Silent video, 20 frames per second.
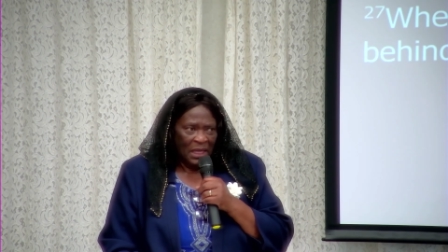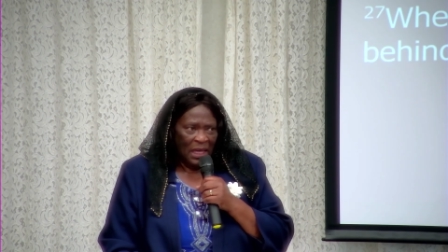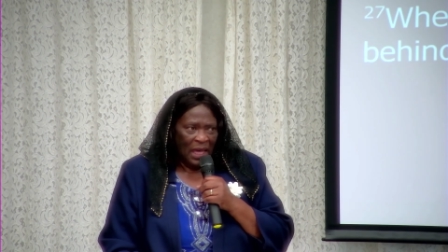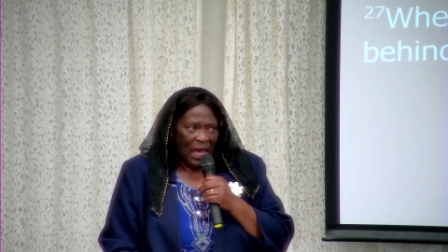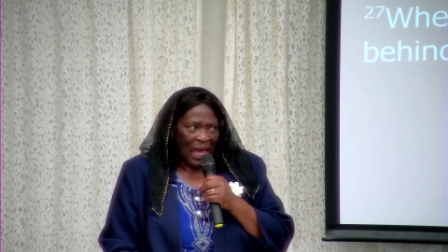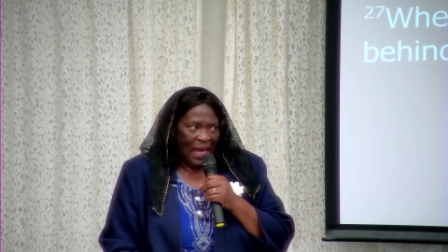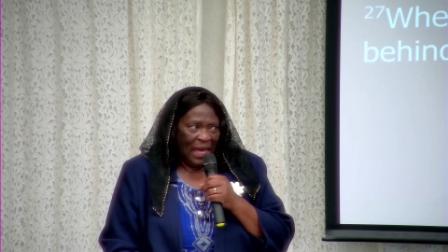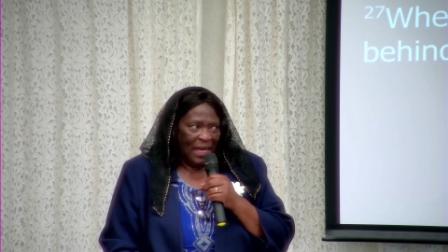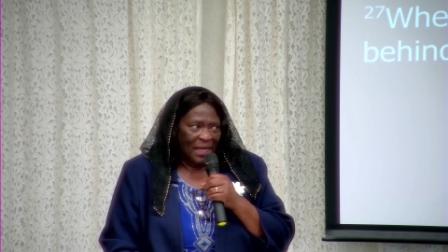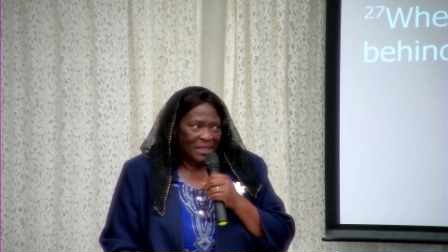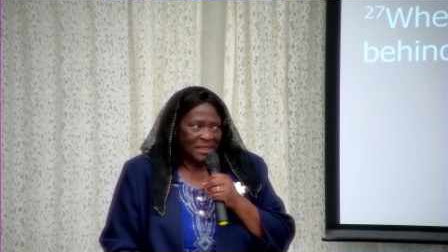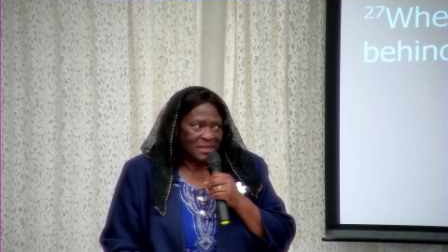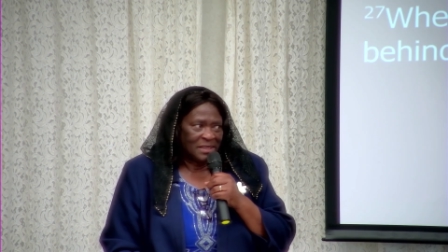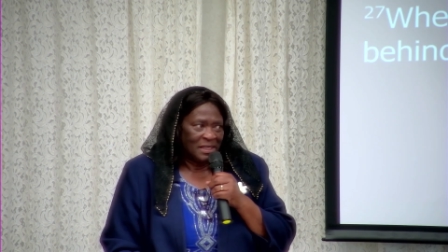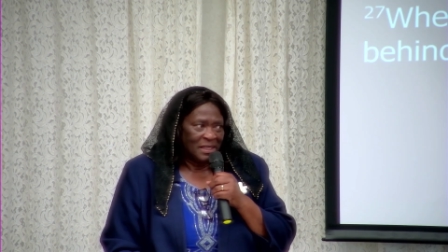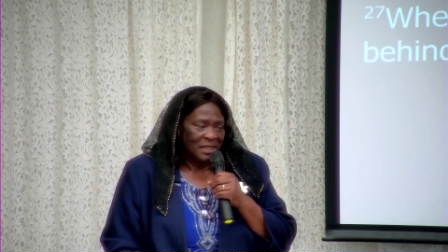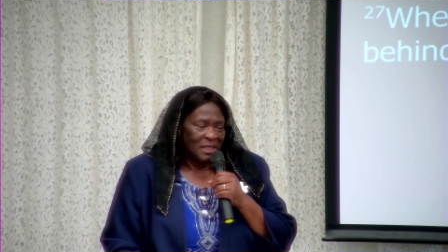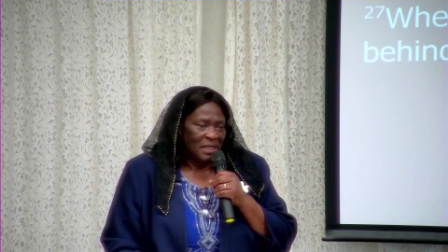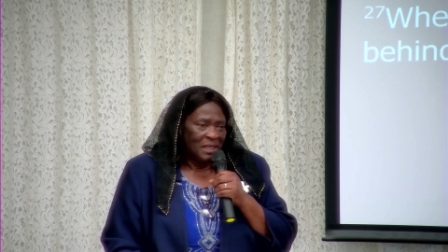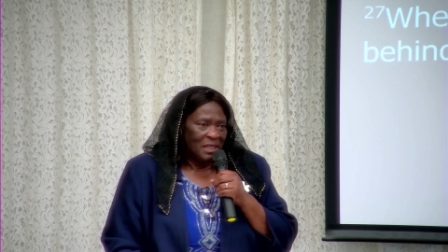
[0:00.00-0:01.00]
And
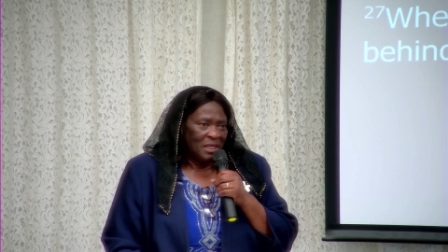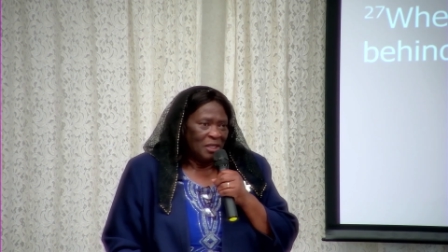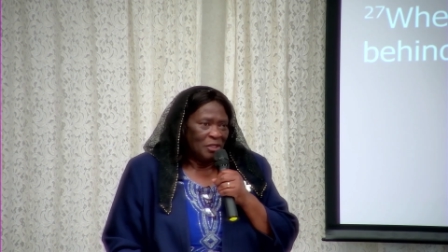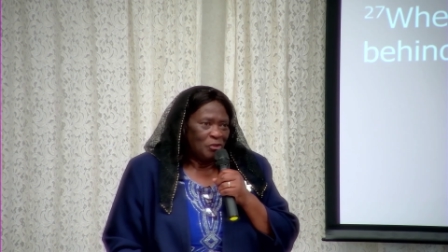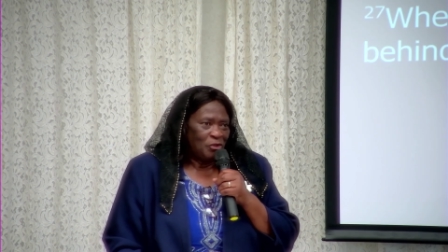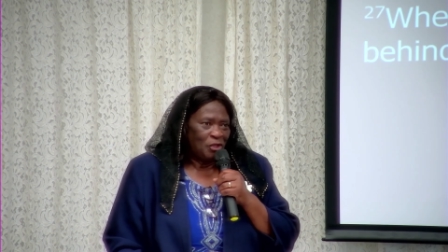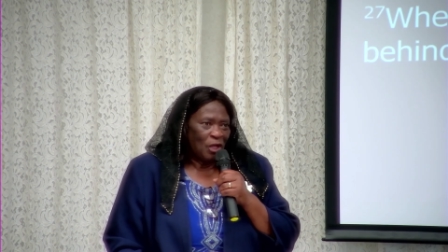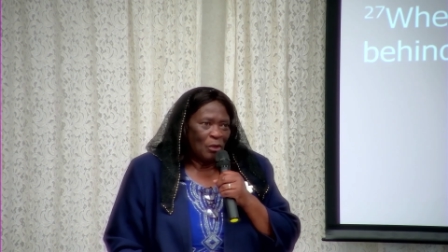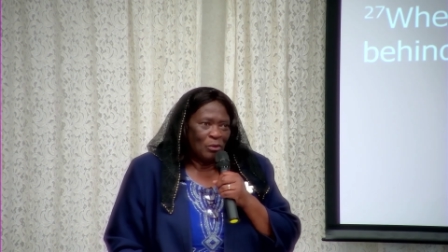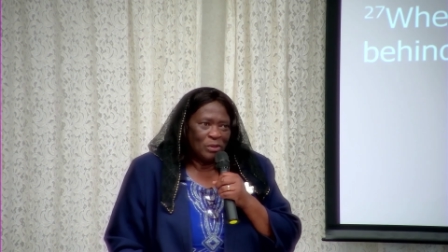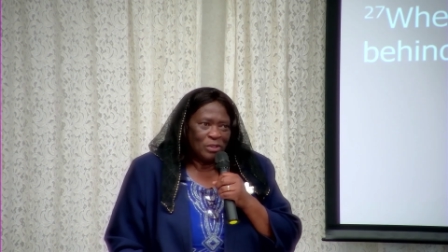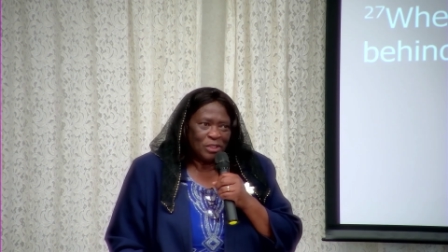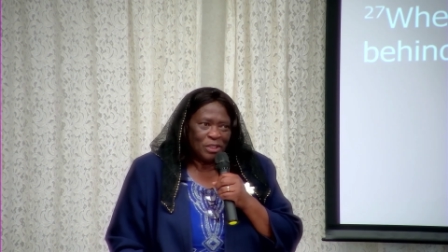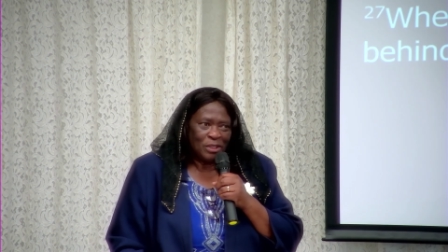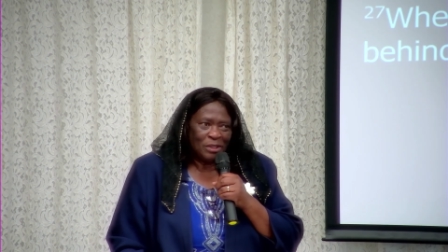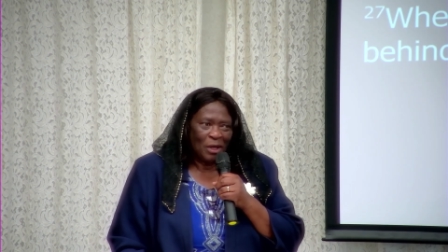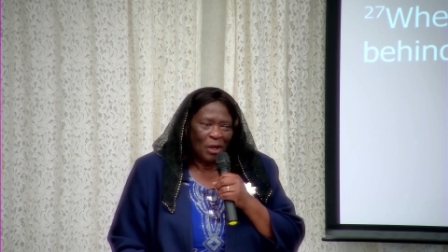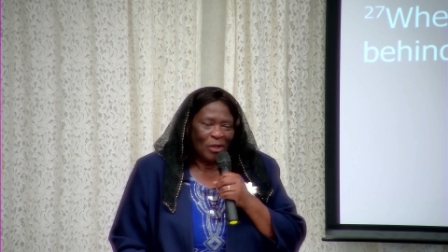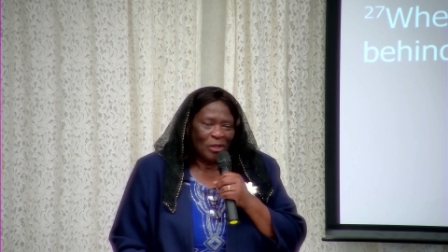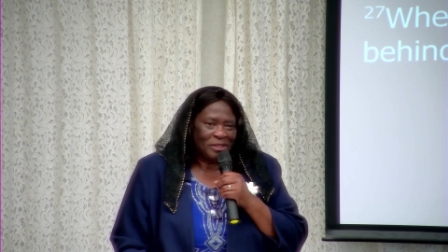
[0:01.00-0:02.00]

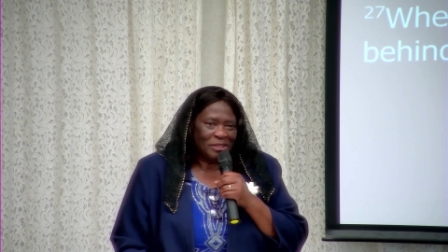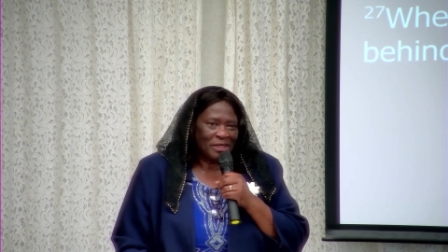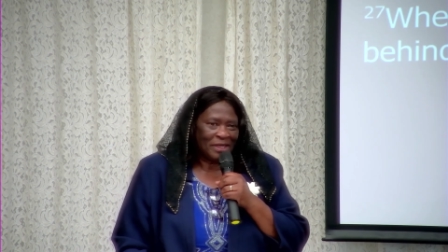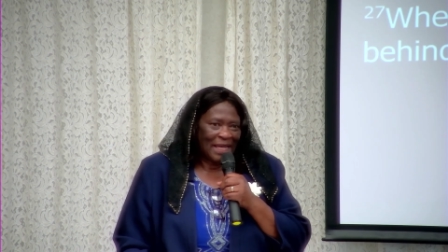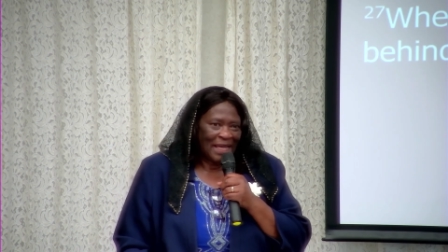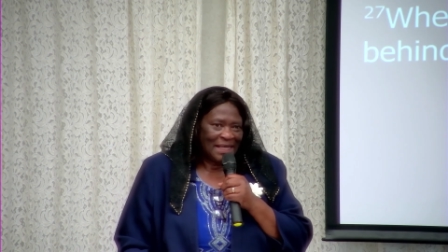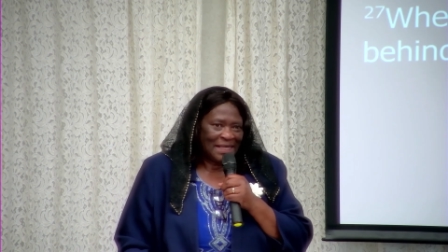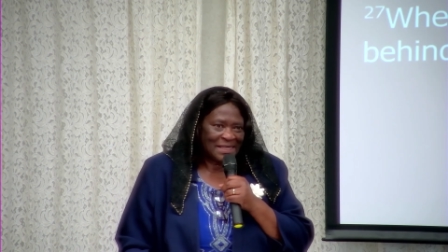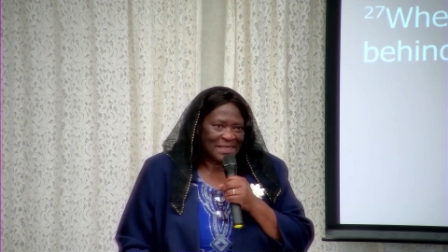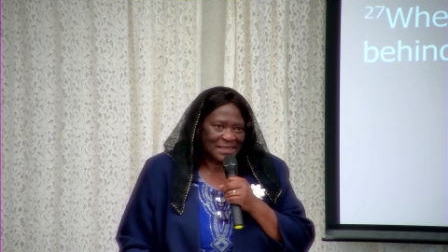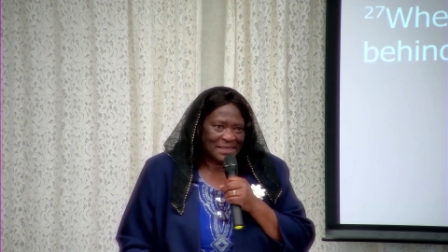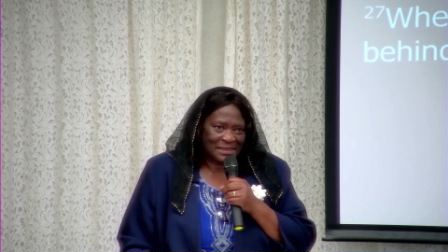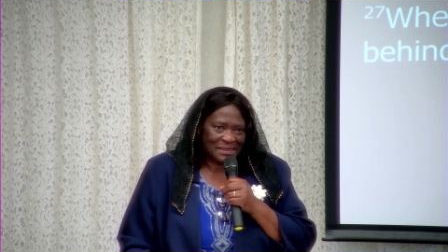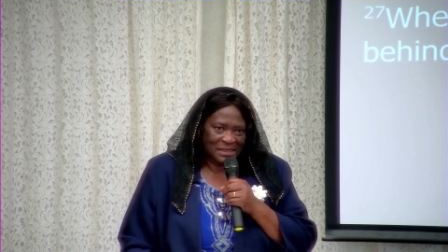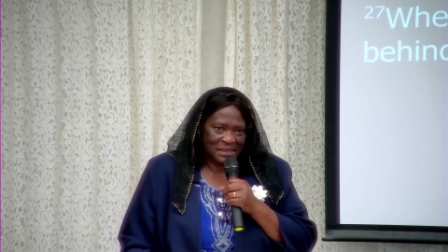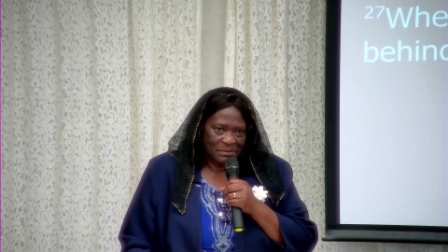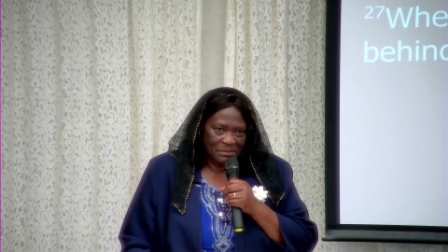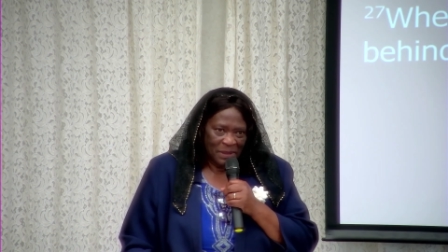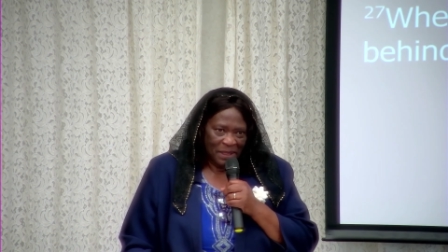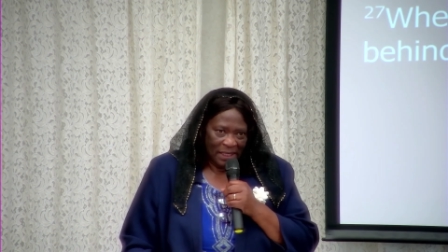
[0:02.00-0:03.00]
don't
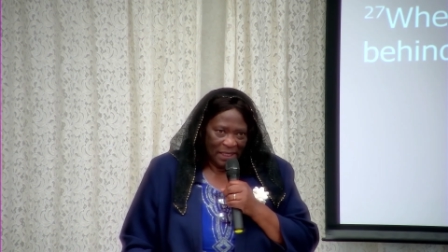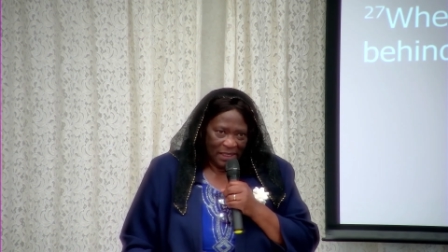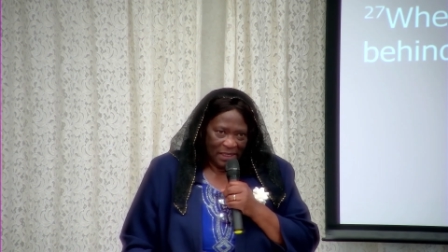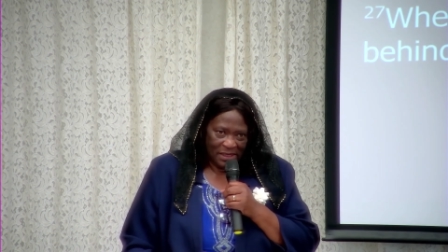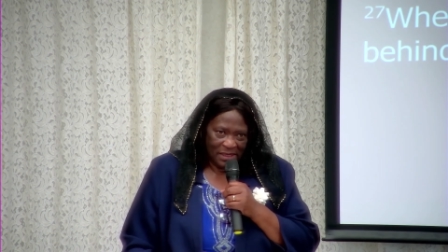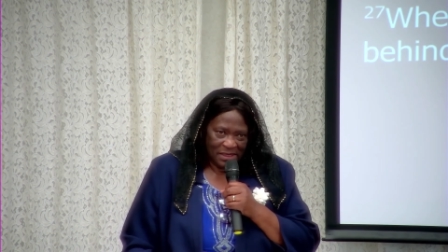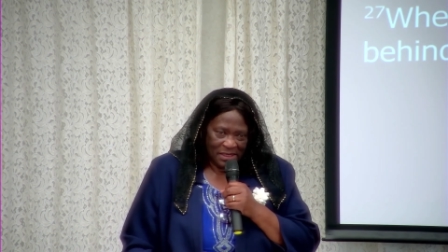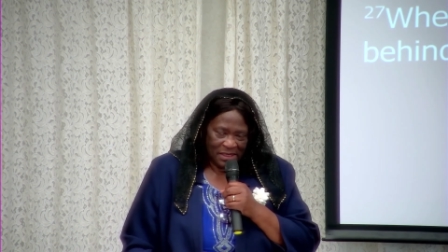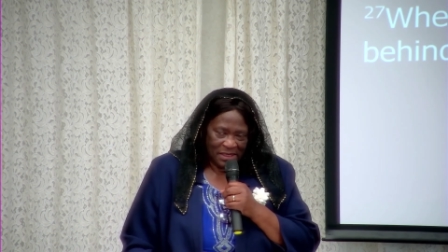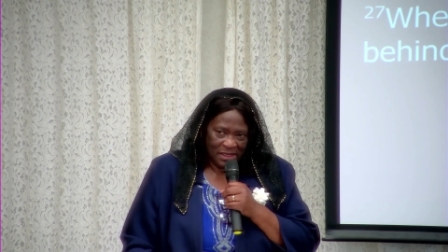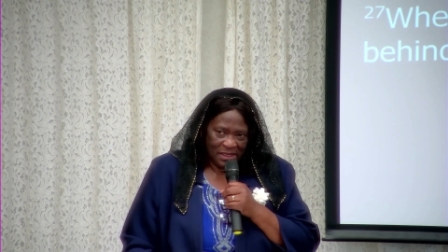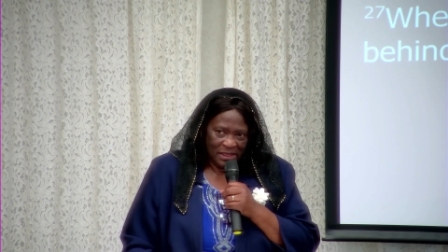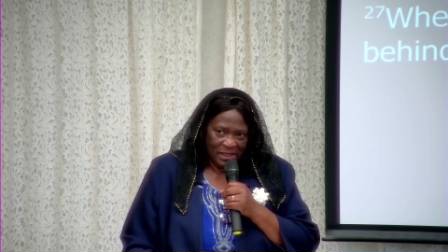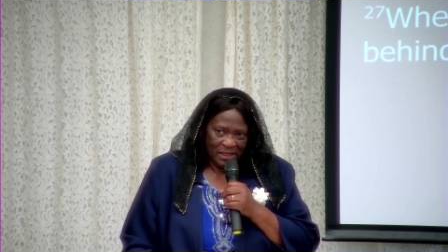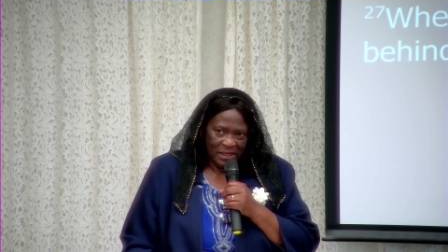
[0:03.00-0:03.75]
underestimate